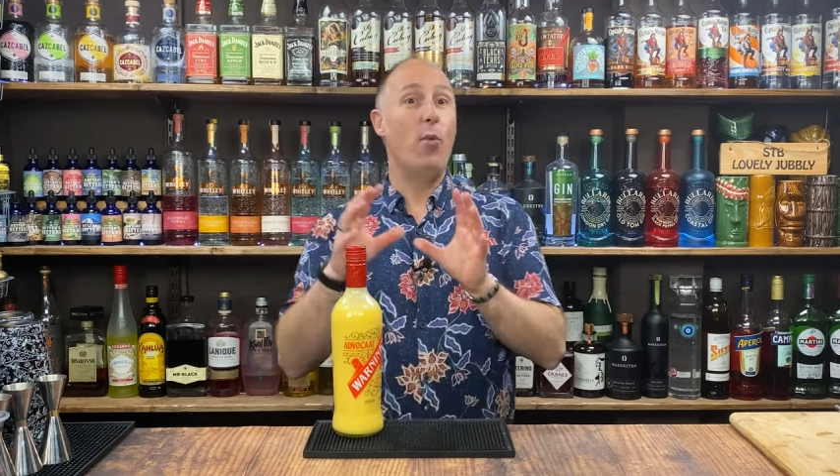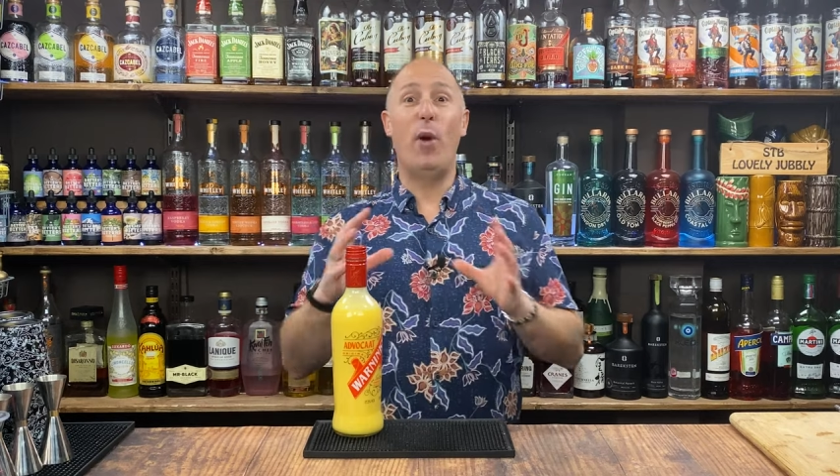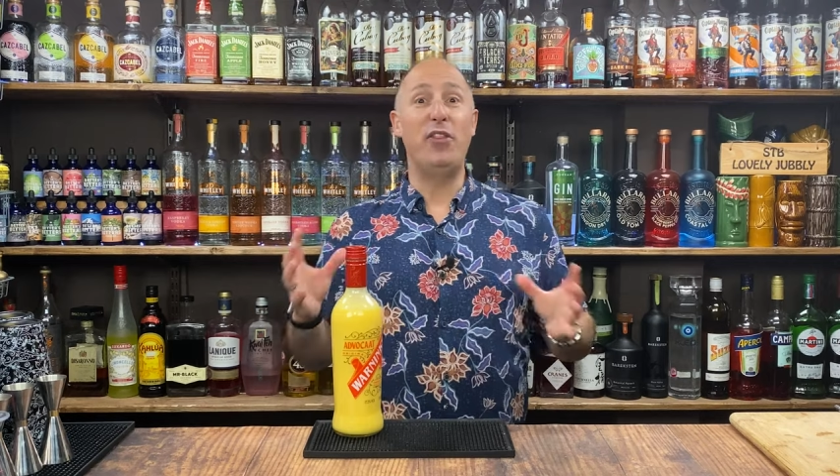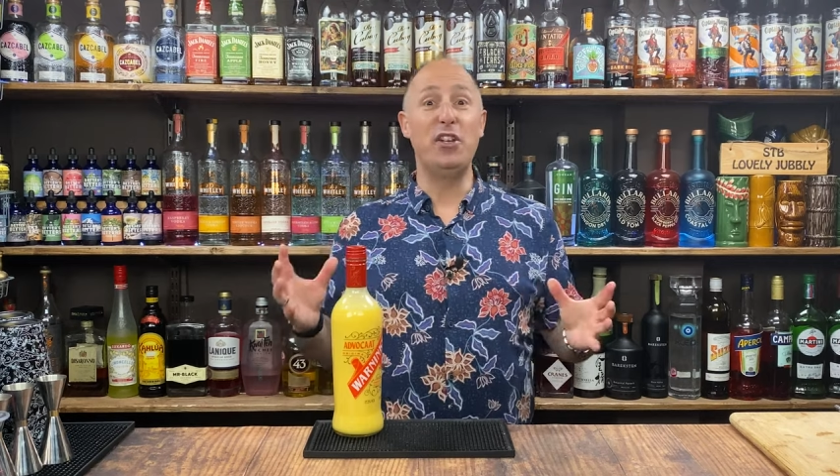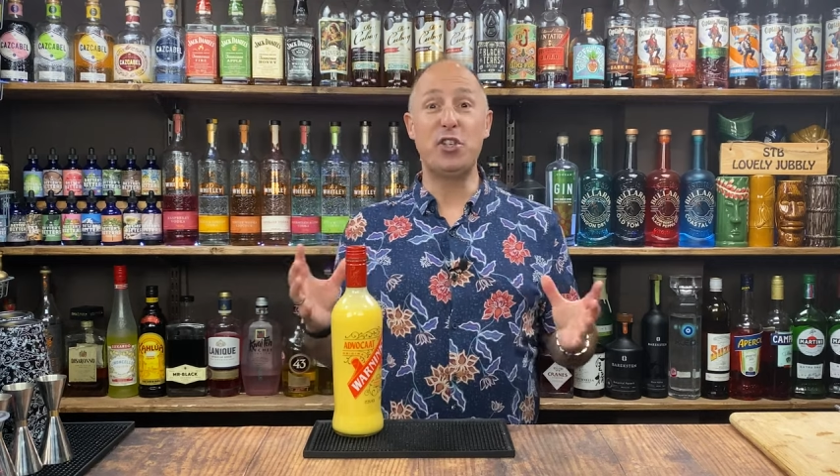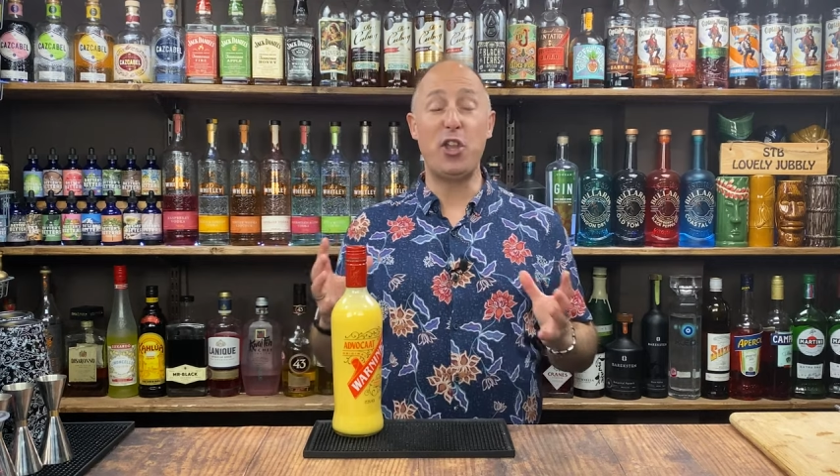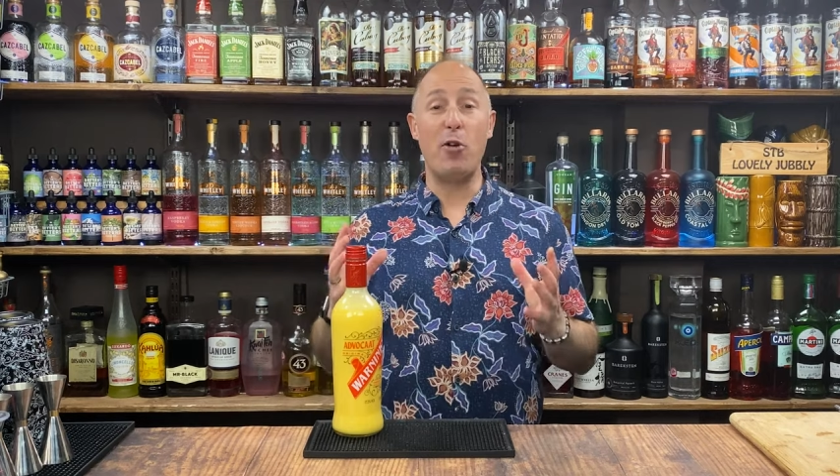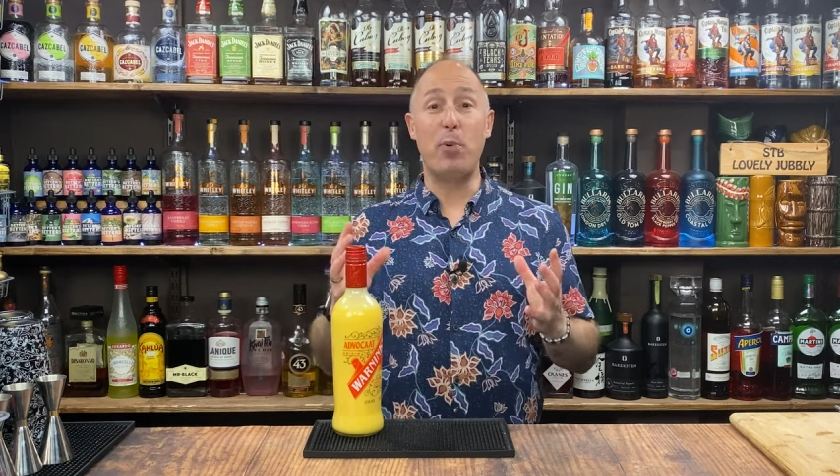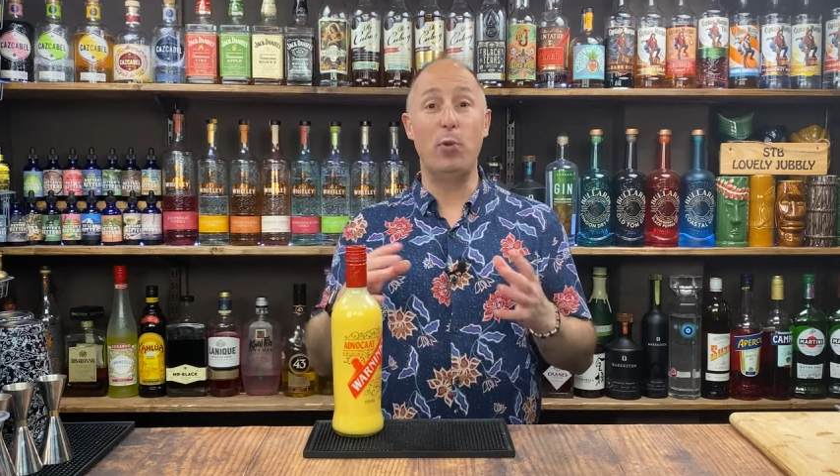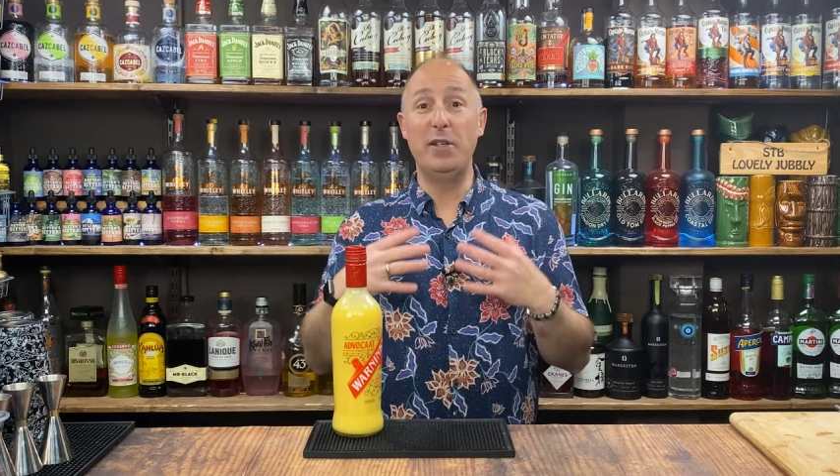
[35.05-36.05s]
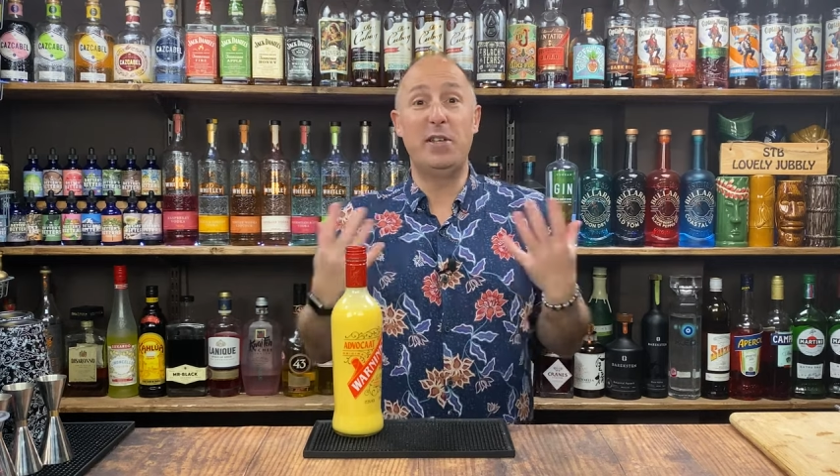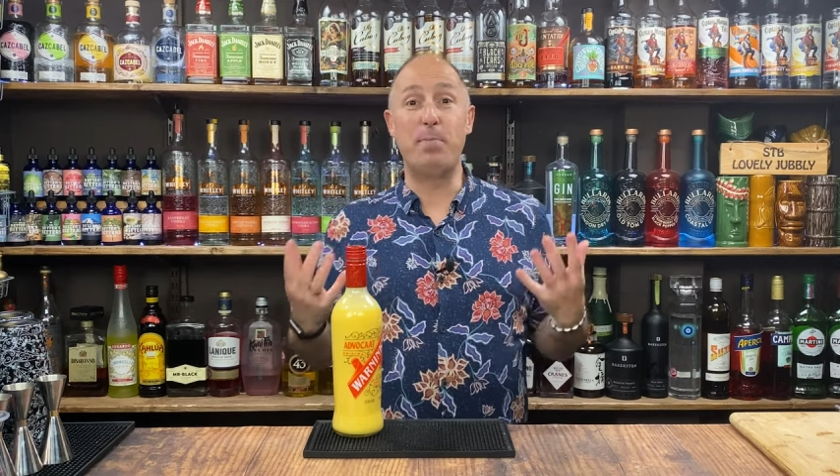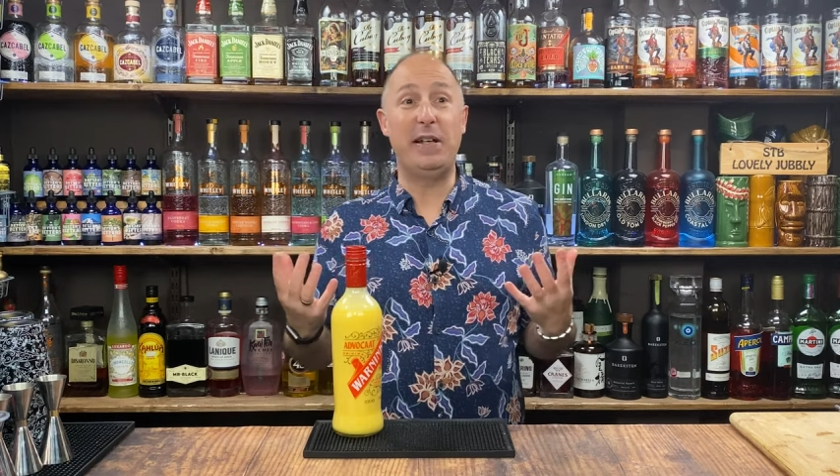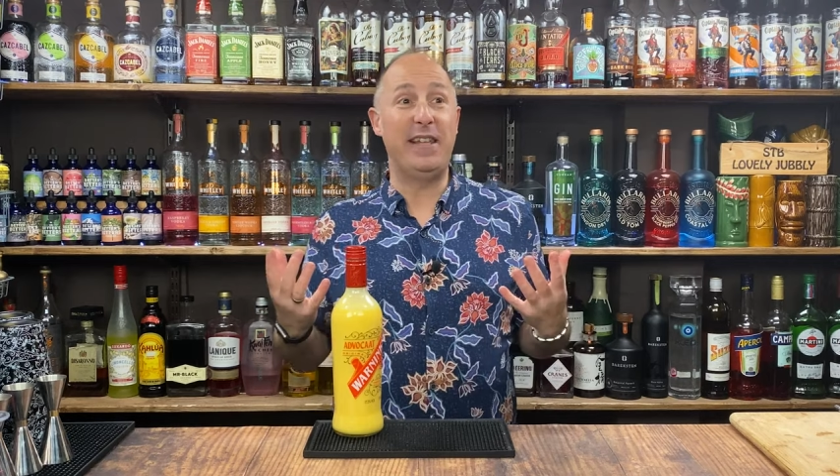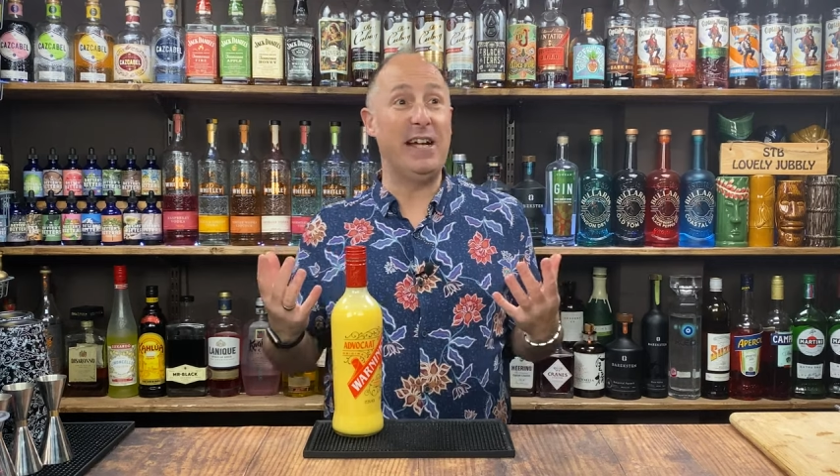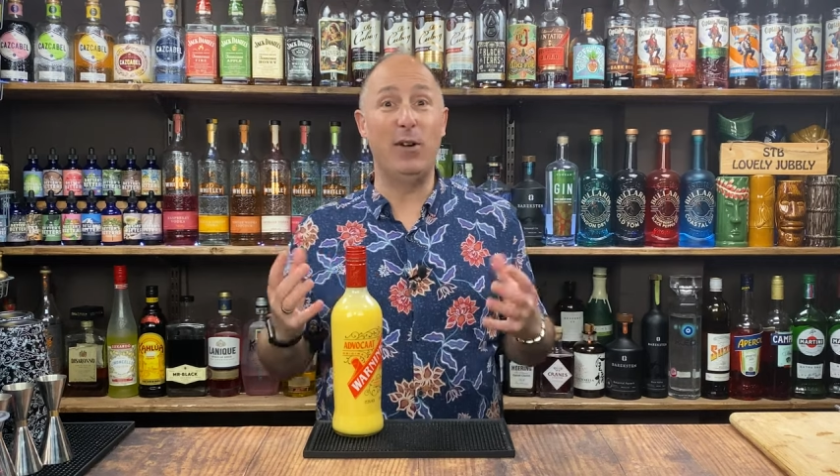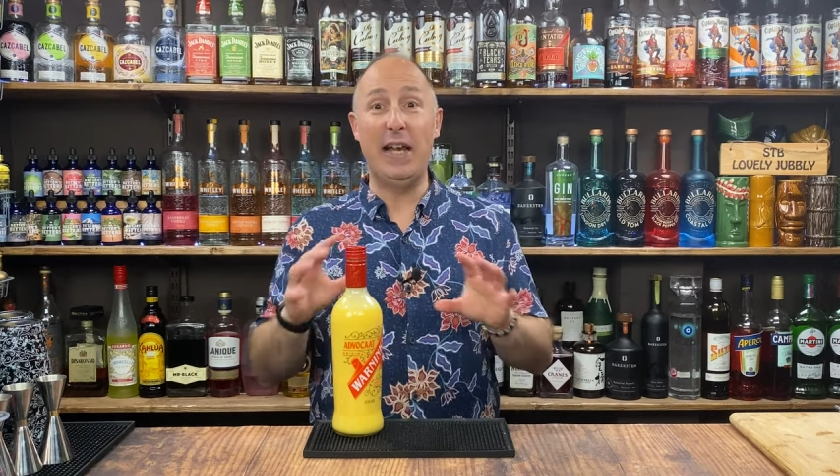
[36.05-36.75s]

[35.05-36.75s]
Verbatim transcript: Whether the snowball is a big deal